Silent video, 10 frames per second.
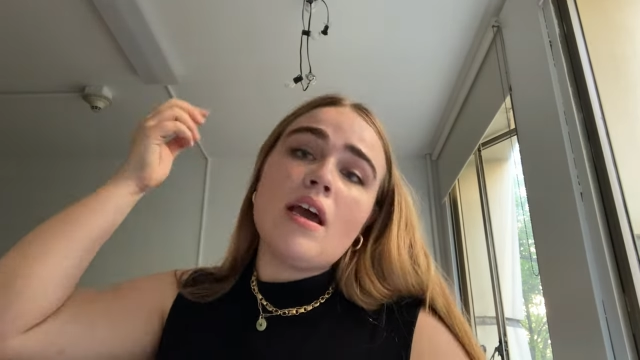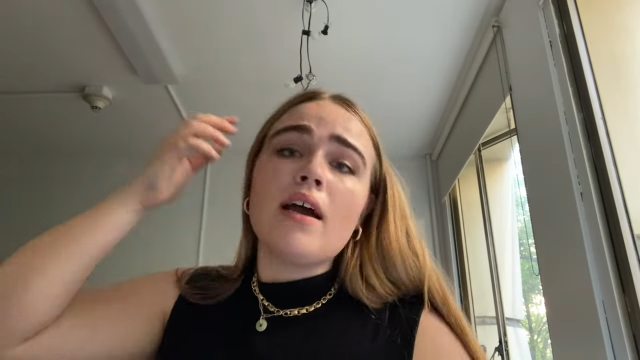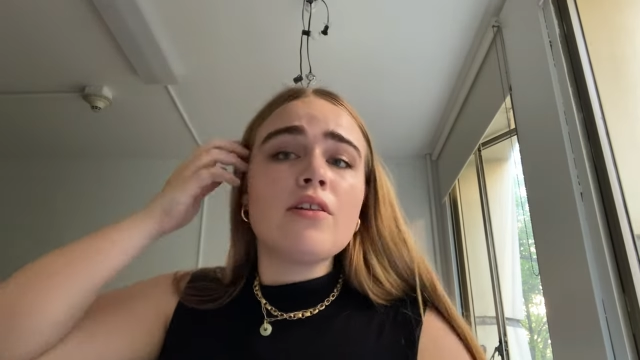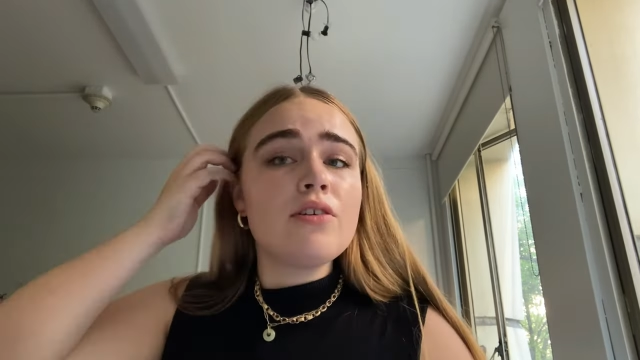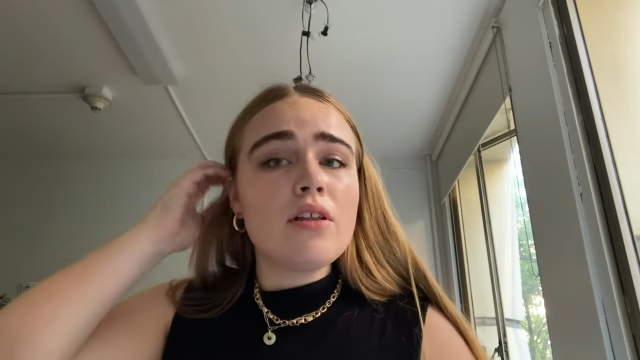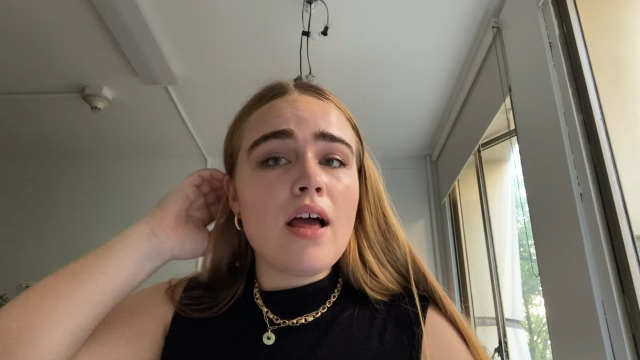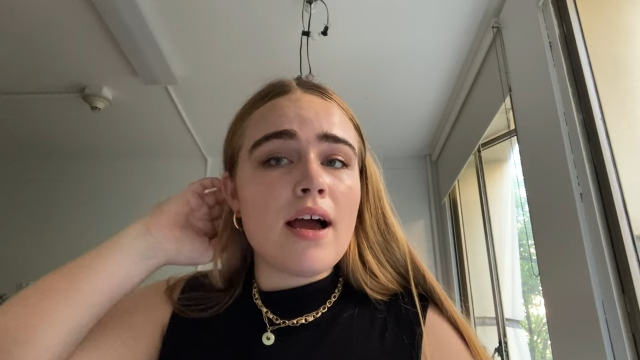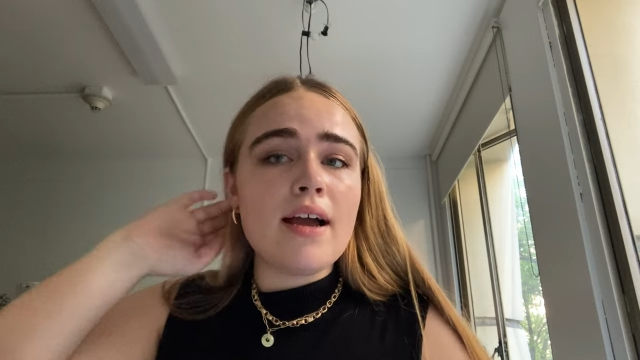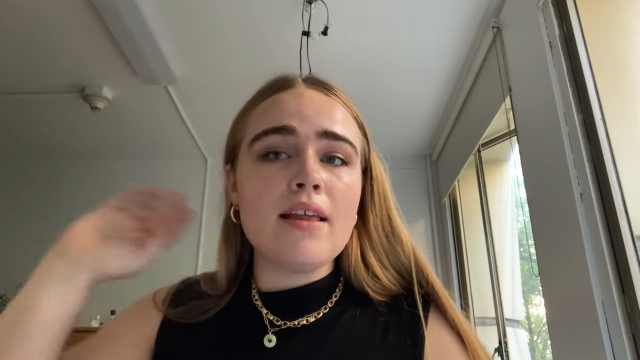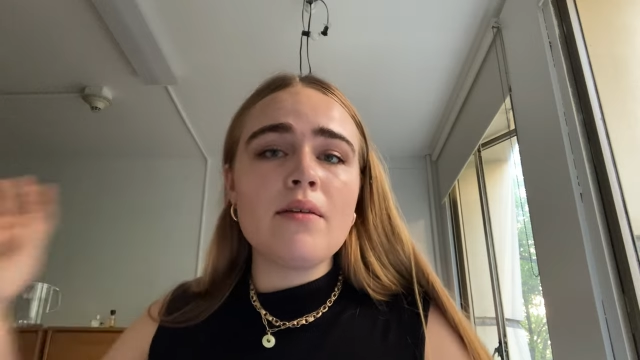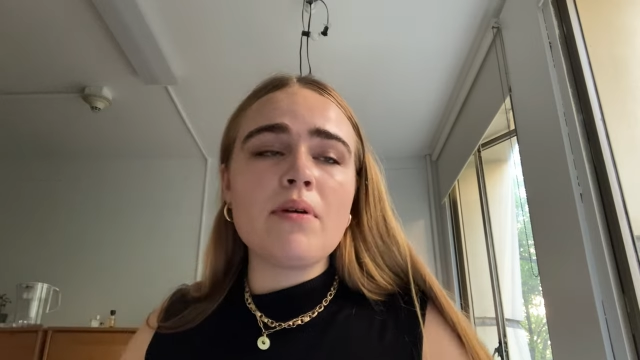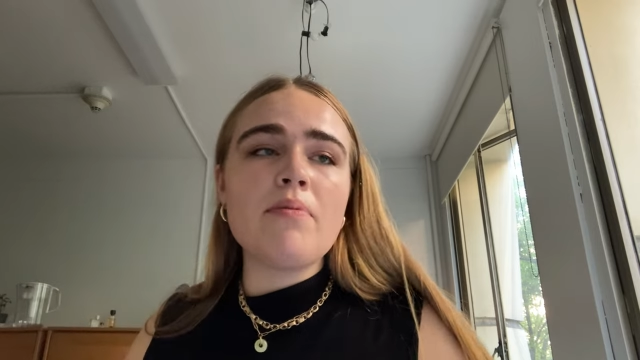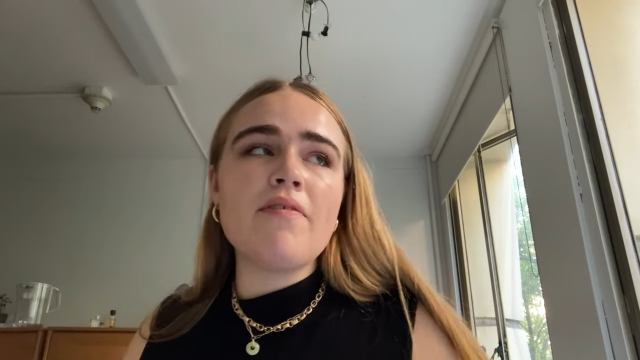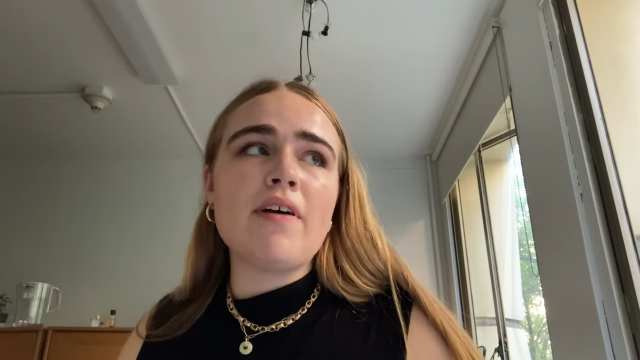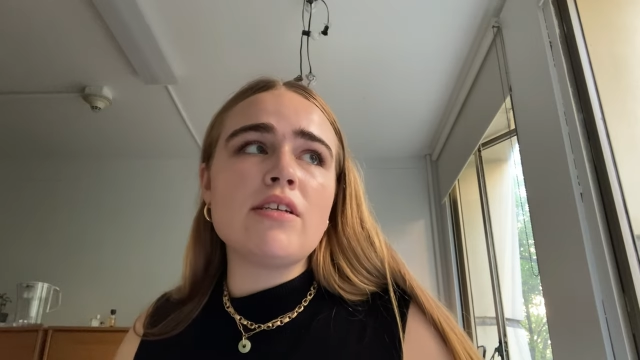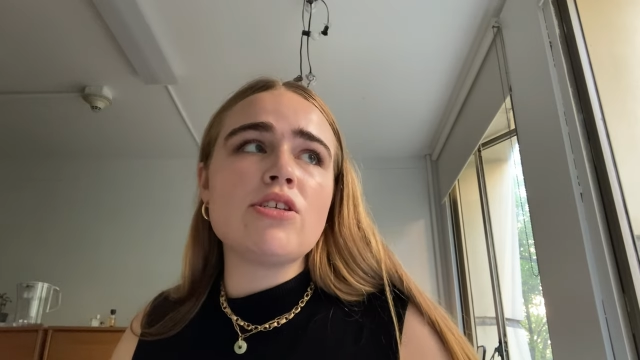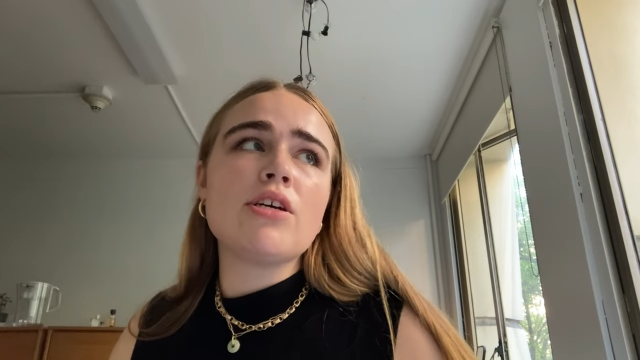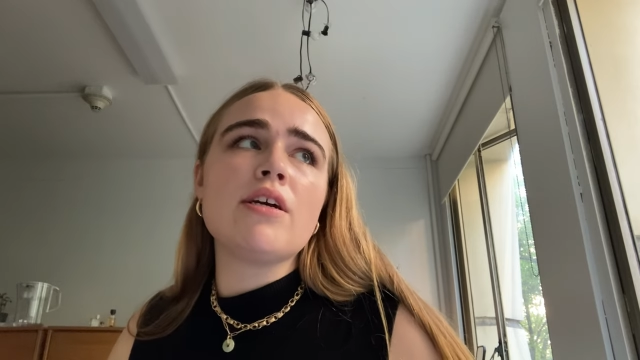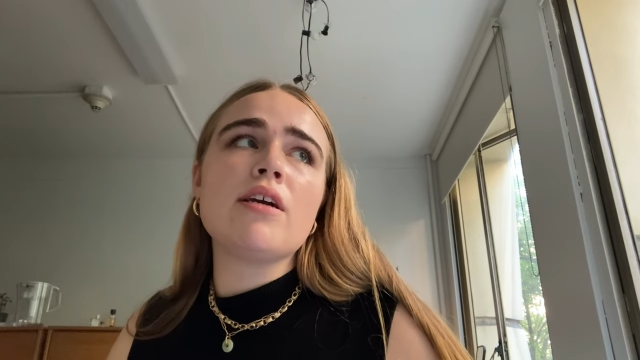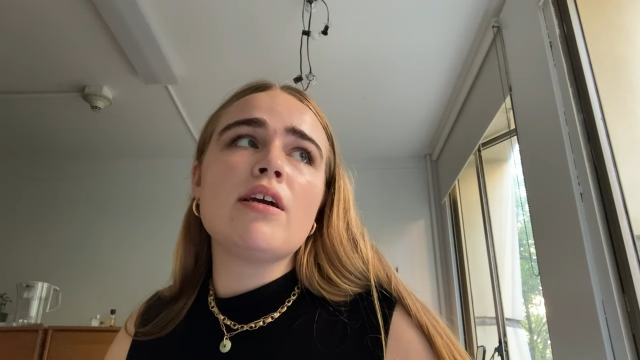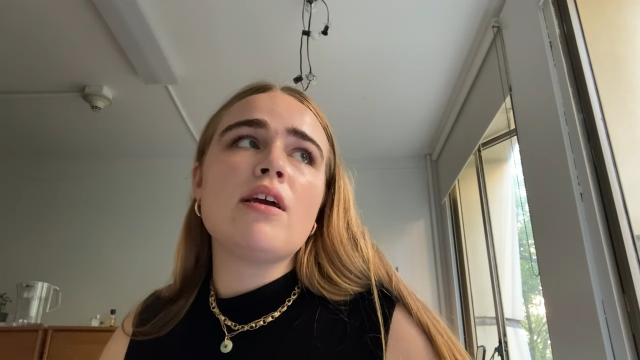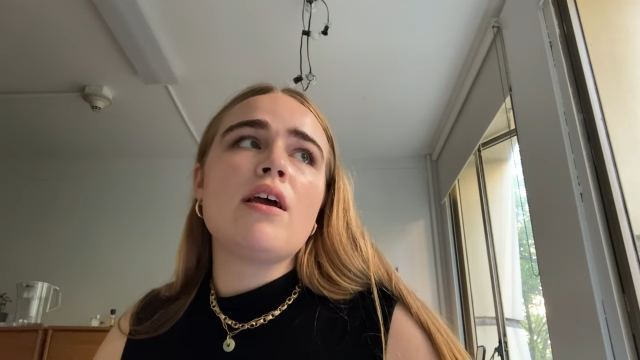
I learned a lot. I like my professor.